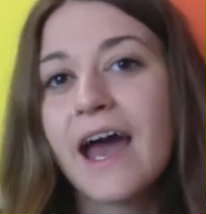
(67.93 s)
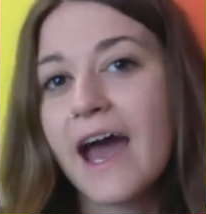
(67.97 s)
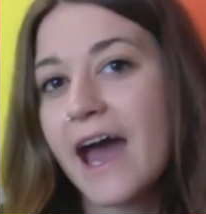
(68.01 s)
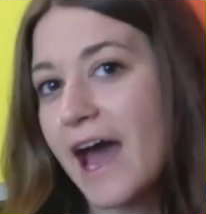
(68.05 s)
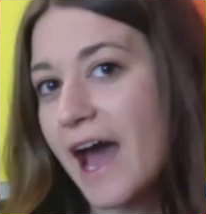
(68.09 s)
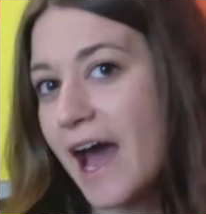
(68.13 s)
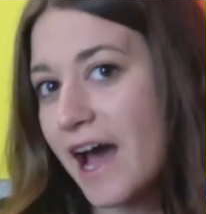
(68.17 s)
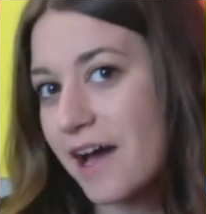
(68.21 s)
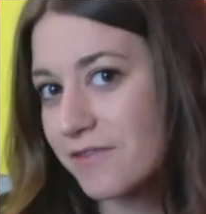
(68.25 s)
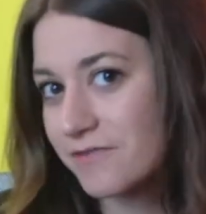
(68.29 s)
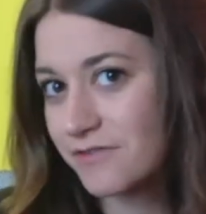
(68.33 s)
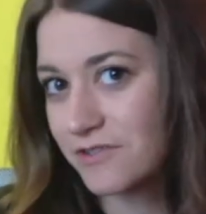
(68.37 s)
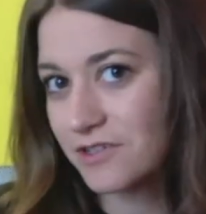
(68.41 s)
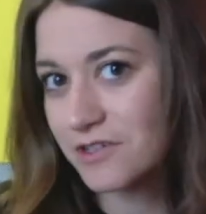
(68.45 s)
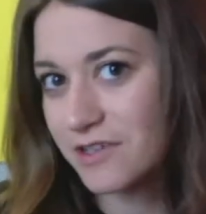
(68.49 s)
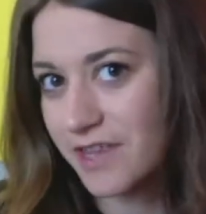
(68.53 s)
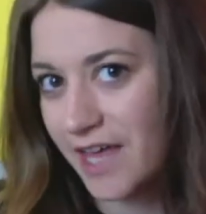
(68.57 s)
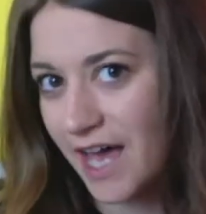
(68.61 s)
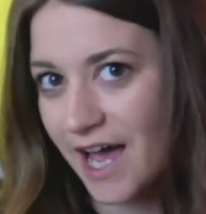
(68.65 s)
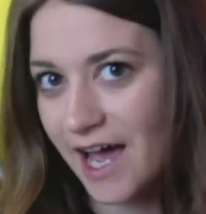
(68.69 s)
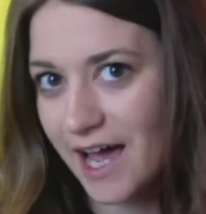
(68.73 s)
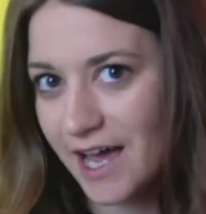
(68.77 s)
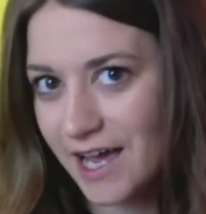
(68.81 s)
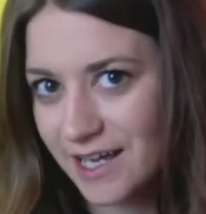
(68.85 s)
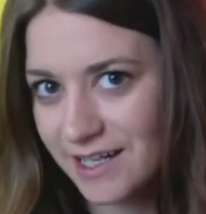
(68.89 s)
After
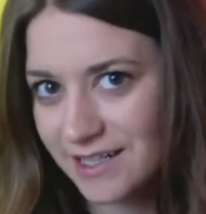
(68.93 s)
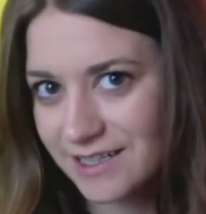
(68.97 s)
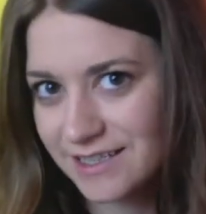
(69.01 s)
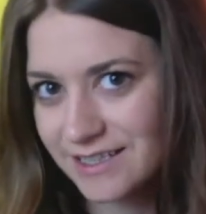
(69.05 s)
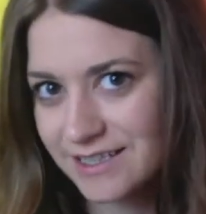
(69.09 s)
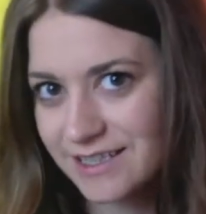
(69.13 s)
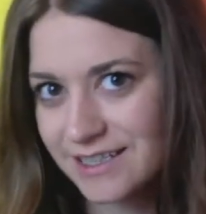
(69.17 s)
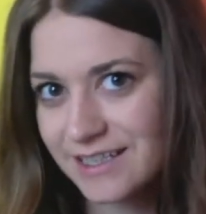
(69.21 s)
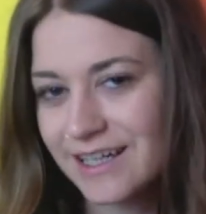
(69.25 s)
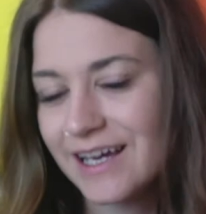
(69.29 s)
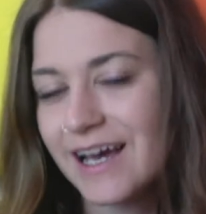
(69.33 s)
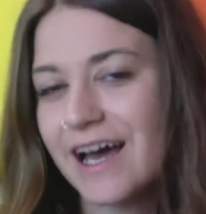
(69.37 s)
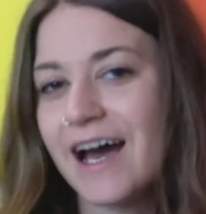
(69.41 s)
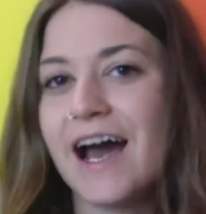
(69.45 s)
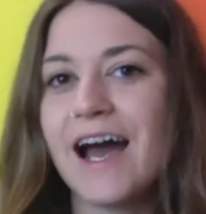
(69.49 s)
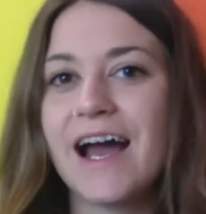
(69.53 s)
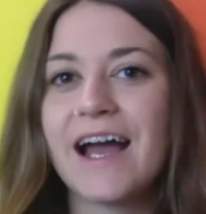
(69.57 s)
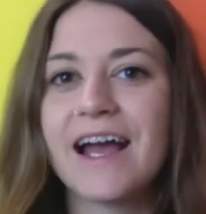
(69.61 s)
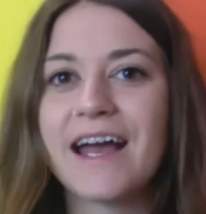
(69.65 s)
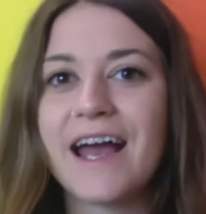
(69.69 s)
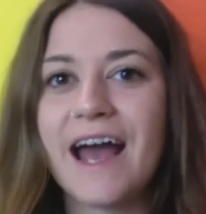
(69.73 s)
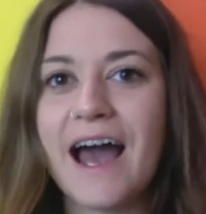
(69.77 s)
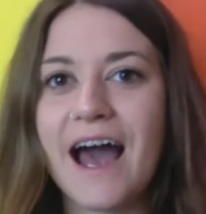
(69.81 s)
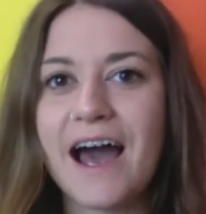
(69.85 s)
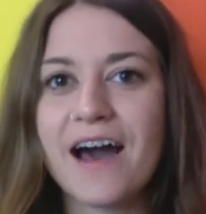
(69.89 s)
that, I
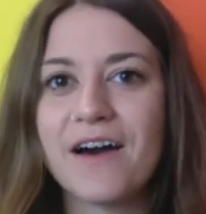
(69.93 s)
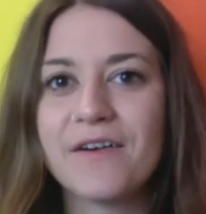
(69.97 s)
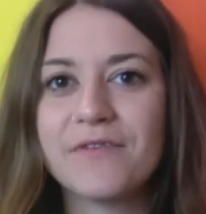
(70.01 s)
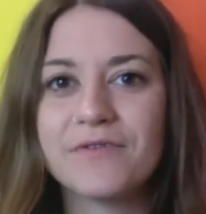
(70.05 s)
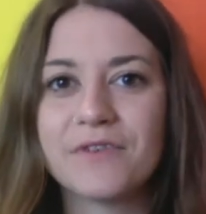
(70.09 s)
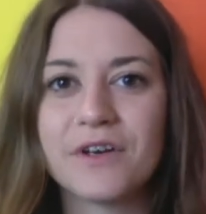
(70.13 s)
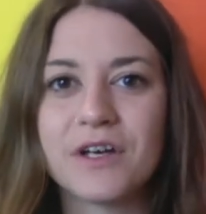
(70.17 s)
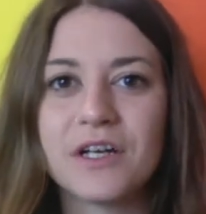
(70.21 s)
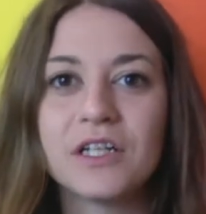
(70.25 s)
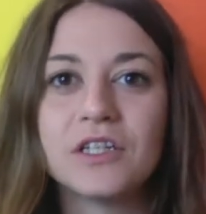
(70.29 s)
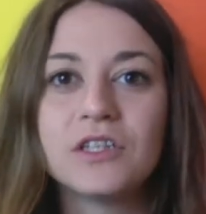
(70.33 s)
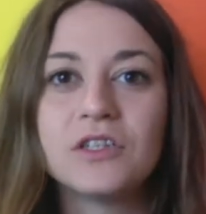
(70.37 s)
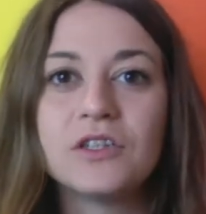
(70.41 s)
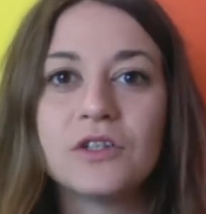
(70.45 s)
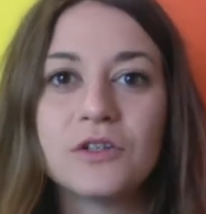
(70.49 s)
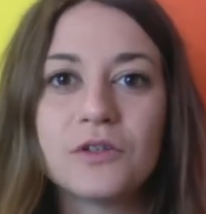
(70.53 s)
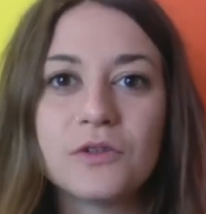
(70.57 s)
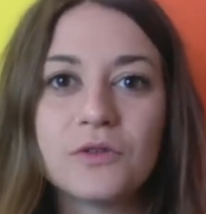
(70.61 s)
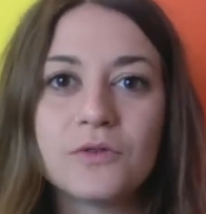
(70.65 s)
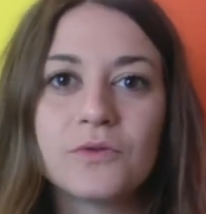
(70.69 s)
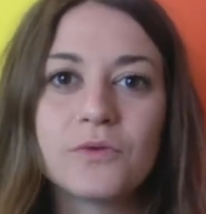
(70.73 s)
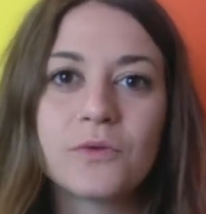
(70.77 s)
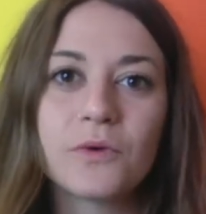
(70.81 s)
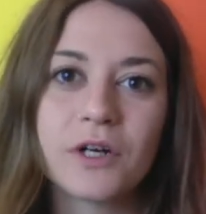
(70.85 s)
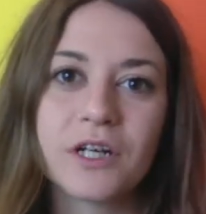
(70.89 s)
have a
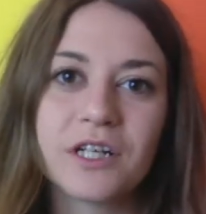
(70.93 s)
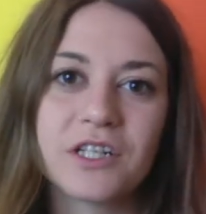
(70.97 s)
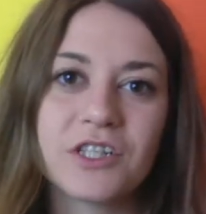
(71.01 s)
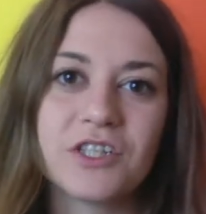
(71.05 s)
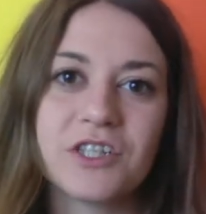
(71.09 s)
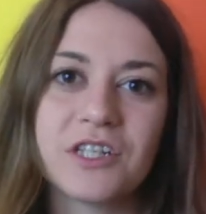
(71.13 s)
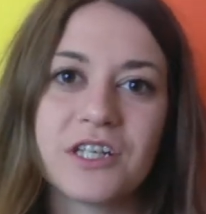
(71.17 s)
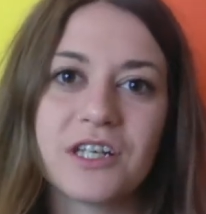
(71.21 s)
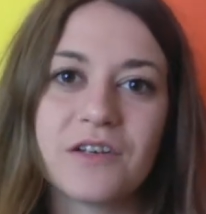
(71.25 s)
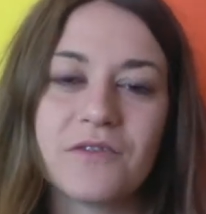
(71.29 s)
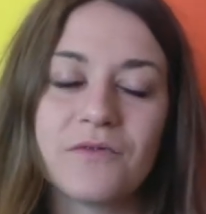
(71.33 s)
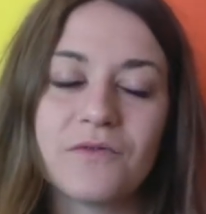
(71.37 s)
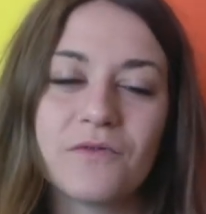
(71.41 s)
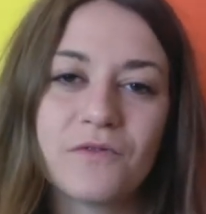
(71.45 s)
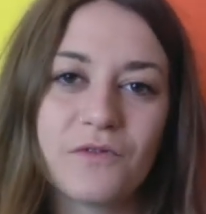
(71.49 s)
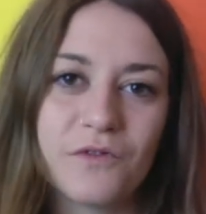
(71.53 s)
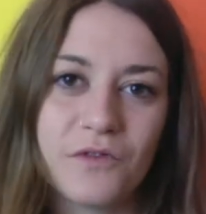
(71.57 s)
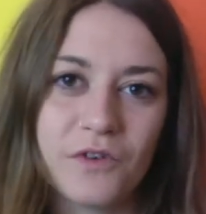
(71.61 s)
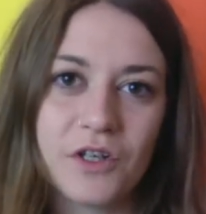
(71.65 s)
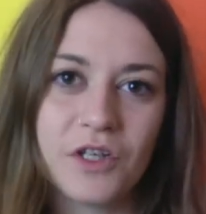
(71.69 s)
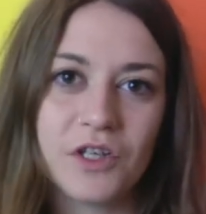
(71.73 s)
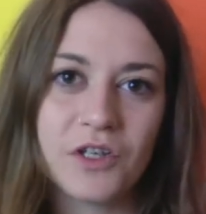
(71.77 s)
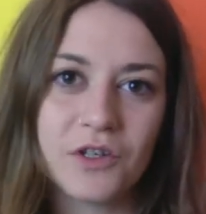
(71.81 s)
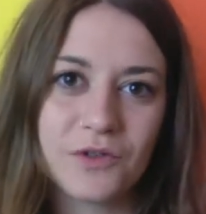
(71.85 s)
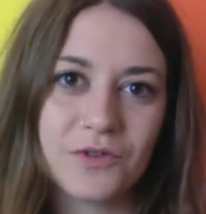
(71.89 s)
new worksheet for
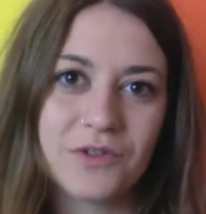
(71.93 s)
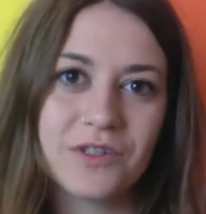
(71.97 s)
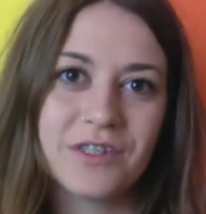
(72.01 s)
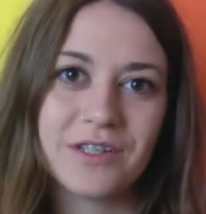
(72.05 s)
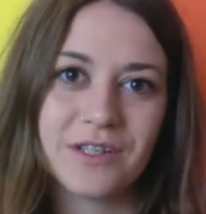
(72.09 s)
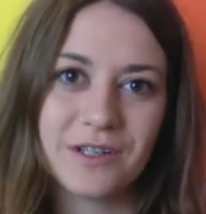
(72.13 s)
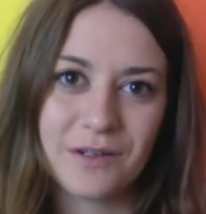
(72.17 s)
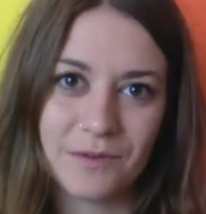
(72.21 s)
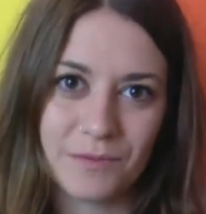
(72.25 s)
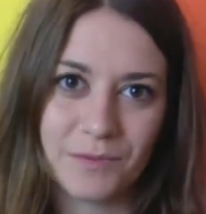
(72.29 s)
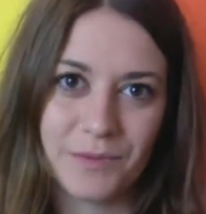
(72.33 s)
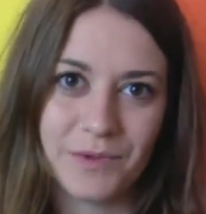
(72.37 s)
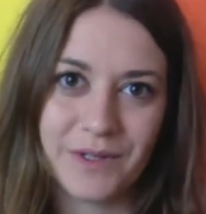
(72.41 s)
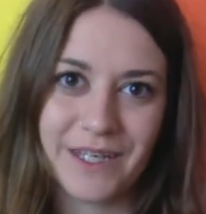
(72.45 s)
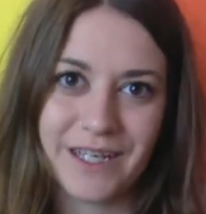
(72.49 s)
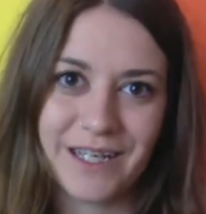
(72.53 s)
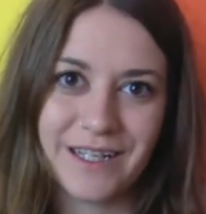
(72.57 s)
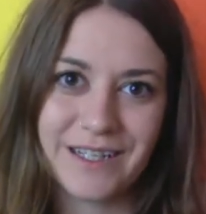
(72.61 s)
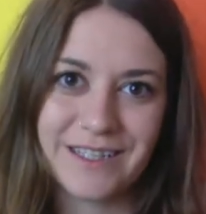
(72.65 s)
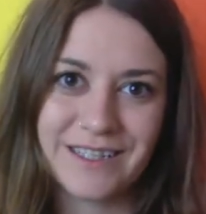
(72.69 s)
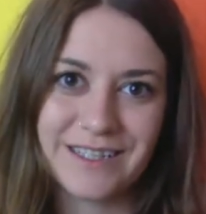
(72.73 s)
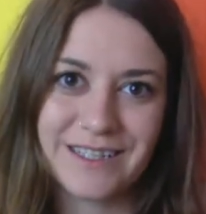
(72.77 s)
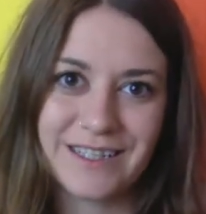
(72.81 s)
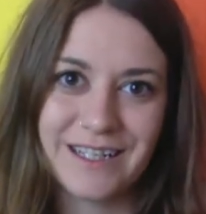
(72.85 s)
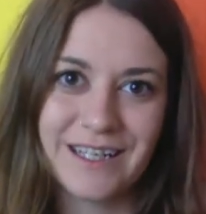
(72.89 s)
you to
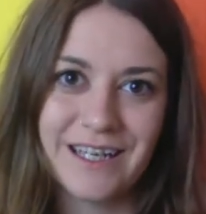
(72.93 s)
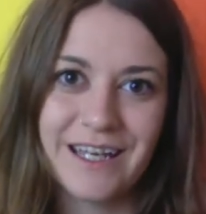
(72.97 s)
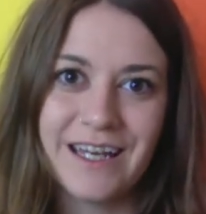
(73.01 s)
complete.